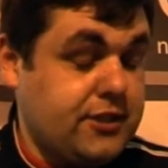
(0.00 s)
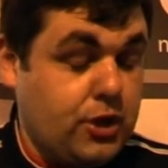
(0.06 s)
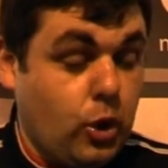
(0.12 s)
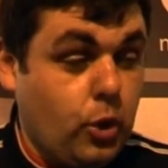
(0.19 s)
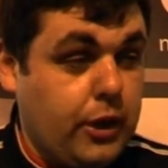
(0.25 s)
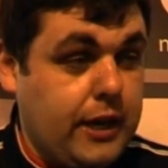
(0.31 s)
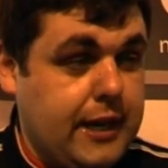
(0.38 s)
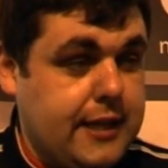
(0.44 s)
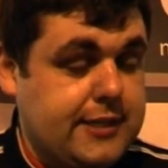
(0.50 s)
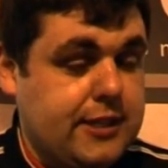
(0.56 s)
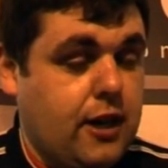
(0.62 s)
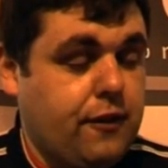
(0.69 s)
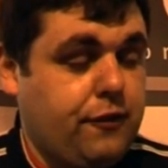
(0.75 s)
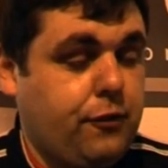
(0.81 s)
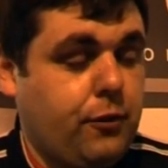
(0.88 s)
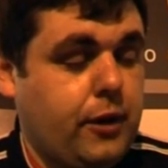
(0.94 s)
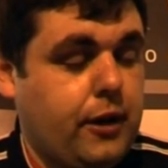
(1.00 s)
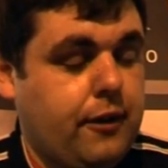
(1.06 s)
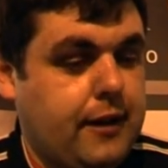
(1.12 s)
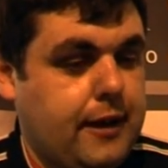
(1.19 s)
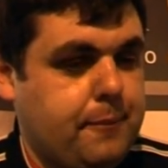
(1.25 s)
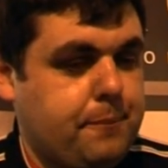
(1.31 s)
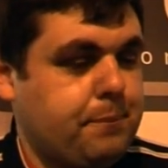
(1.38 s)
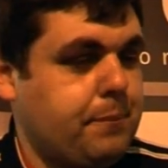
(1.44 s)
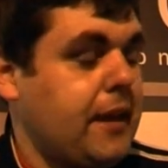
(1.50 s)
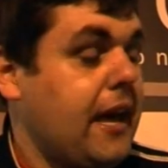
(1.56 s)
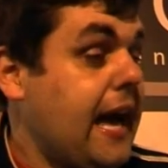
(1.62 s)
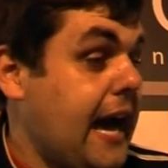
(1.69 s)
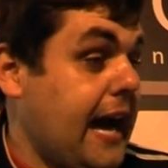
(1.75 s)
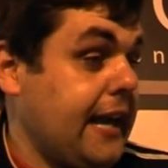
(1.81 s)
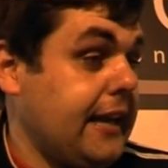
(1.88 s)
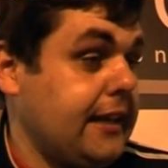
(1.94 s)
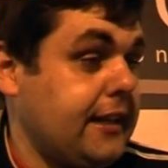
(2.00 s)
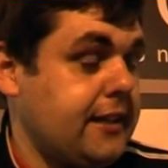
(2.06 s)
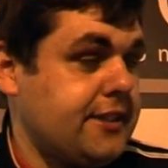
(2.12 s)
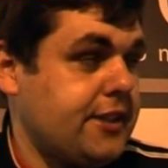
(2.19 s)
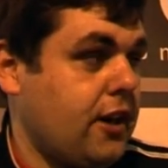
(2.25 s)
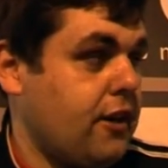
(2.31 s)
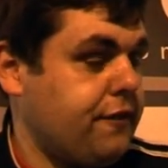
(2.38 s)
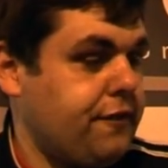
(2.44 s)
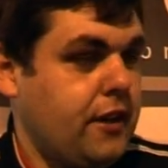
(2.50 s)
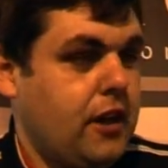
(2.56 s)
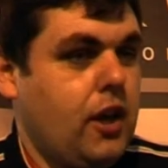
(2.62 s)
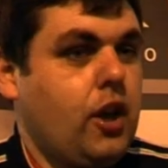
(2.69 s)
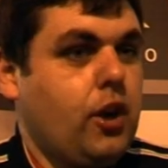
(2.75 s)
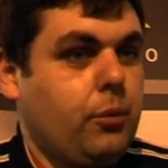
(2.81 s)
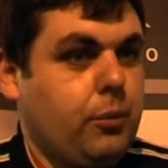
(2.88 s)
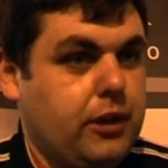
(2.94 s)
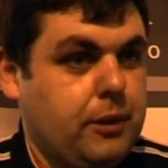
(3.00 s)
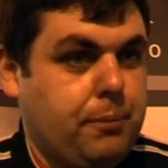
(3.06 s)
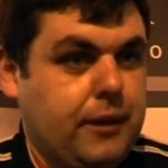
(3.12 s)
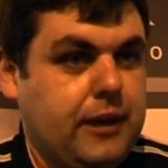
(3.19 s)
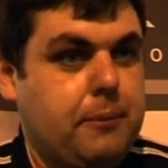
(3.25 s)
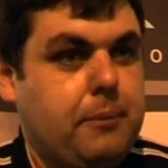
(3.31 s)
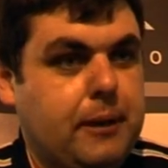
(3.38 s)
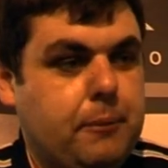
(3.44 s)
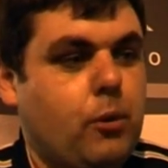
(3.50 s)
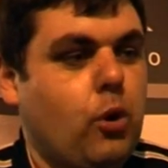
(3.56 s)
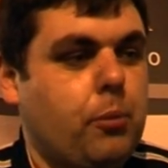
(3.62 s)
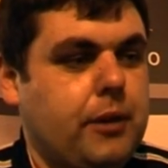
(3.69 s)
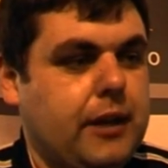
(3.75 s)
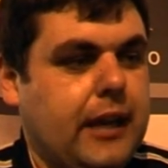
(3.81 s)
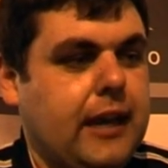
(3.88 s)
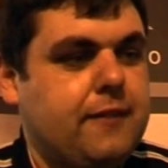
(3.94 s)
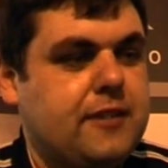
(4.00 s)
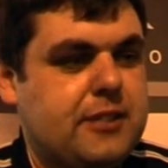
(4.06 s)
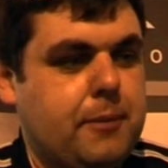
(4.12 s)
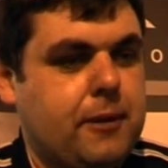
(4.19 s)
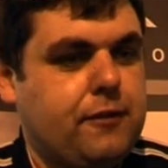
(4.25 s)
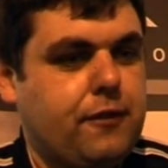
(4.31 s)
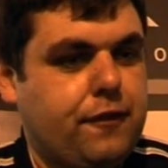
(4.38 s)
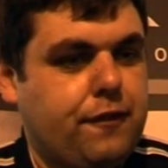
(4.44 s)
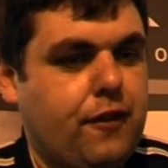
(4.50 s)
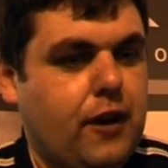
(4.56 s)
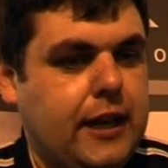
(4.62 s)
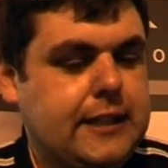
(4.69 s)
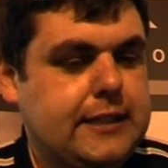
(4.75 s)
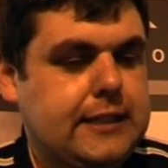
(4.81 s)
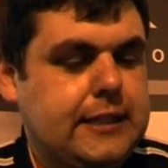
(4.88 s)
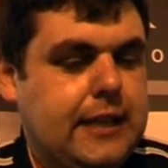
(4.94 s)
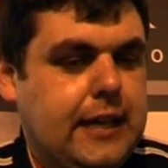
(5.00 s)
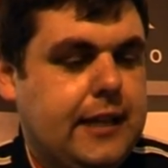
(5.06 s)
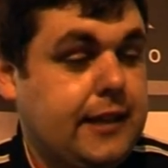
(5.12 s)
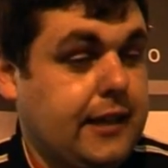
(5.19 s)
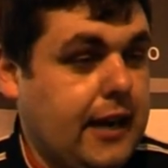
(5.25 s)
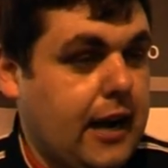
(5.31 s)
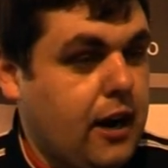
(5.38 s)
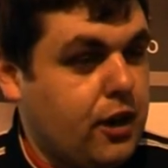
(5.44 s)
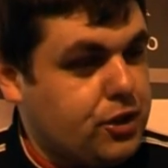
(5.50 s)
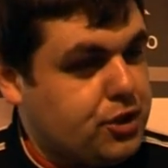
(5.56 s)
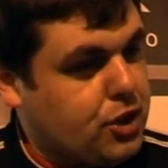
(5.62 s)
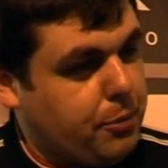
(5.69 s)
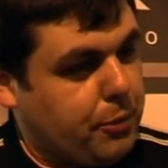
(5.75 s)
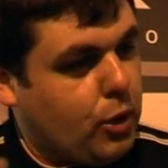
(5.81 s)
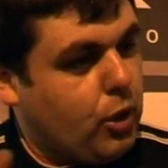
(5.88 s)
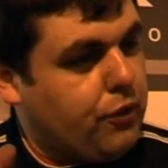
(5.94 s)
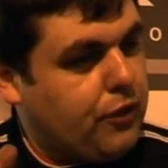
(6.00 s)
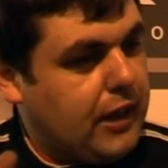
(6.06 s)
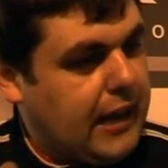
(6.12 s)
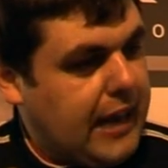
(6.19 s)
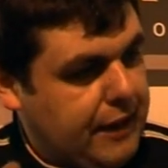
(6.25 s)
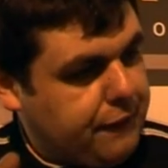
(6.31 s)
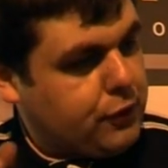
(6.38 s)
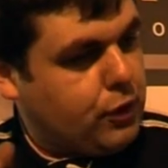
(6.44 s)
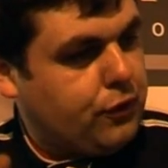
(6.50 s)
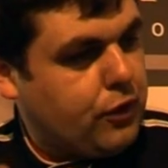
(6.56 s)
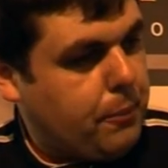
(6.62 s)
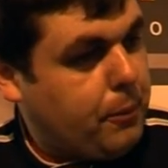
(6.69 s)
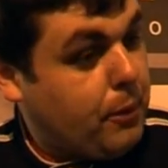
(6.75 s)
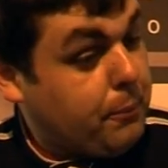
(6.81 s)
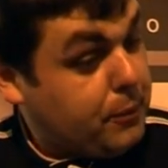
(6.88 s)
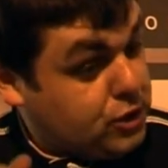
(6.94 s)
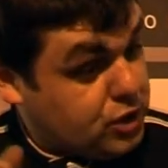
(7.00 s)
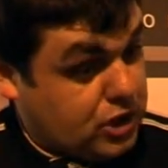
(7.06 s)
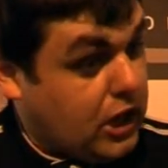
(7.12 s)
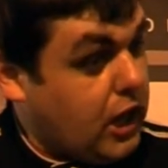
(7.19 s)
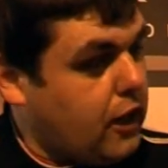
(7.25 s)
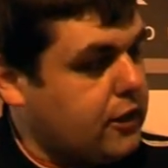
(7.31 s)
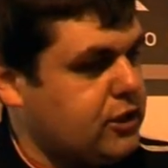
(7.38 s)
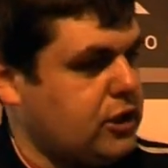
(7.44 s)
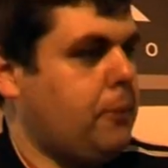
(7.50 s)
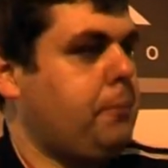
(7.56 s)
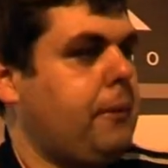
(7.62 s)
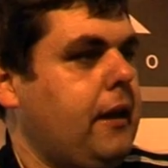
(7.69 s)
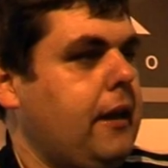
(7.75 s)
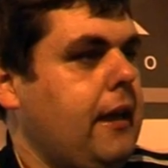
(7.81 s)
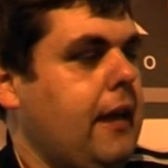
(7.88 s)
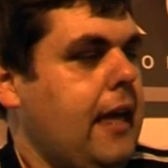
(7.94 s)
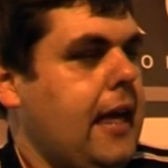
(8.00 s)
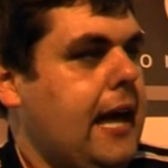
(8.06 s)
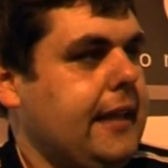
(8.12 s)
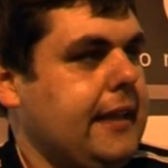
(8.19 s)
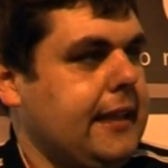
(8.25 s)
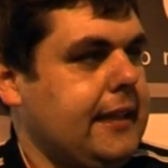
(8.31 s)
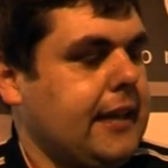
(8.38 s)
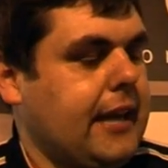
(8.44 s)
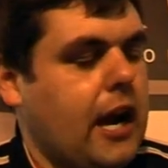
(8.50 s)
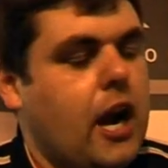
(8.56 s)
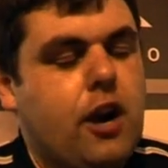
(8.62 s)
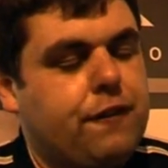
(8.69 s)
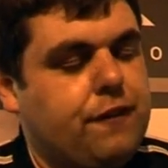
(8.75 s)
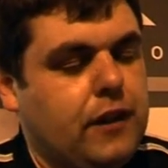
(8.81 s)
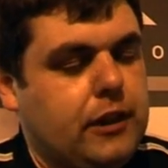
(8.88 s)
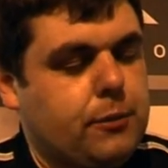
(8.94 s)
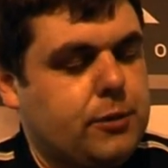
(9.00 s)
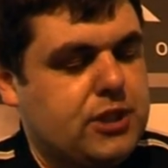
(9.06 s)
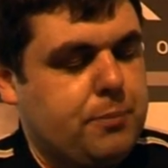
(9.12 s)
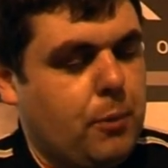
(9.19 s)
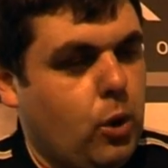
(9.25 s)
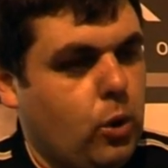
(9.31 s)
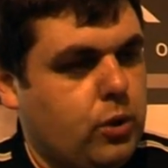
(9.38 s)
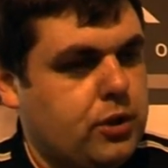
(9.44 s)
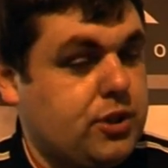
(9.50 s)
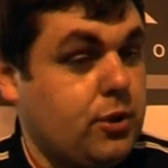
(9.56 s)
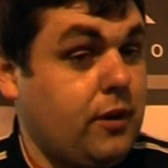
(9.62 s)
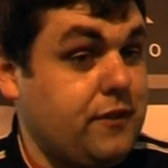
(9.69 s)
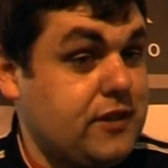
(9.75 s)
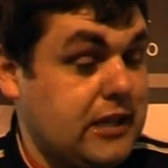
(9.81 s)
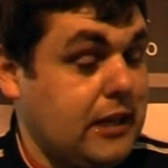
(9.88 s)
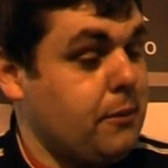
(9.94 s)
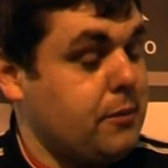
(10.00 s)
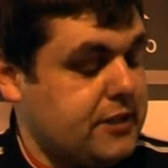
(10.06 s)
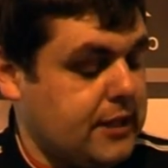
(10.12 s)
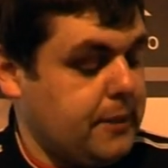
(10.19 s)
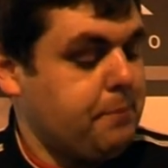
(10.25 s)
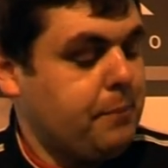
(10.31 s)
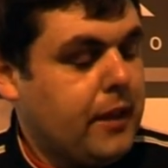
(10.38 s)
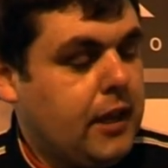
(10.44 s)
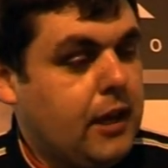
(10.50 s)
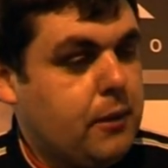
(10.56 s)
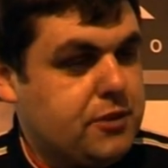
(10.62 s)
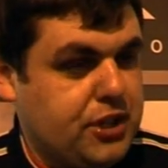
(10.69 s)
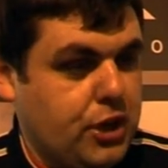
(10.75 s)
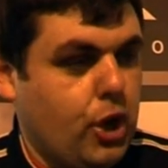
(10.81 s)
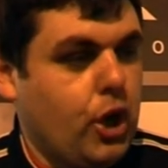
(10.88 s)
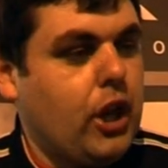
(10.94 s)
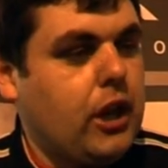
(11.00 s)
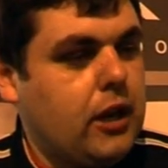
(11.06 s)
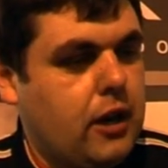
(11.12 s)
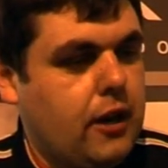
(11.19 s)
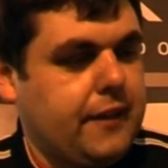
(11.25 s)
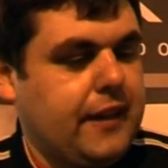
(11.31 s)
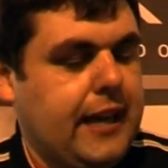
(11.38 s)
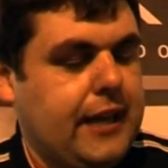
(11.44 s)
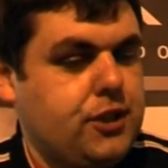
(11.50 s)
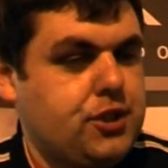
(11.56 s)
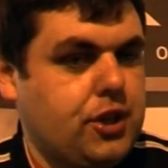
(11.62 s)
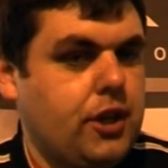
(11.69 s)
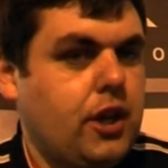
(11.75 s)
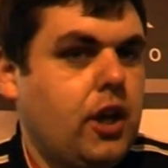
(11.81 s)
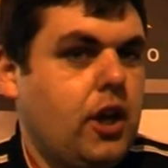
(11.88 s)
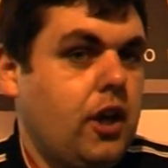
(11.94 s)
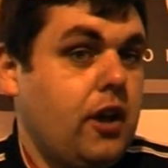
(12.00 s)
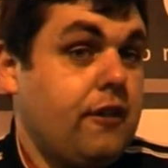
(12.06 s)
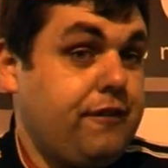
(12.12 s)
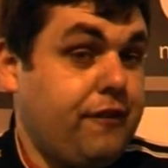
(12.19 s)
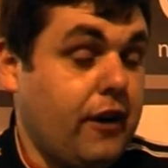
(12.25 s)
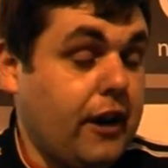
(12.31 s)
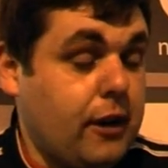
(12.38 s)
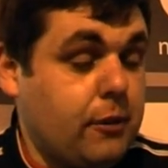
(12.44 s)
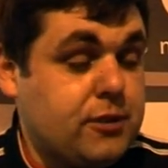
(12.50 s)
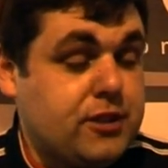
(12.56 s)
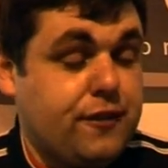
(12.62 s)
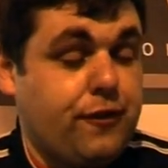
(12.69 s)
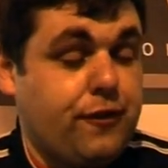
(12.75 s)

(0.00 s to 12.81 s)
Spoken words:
the Skoda is off, where Hannanen is off. We had a pretty big moment. It gave us a bit of a fright. The car just coming over a bump, it just locked up, and then the car filled with smoke. So obviously it was the oil on the engine. Fire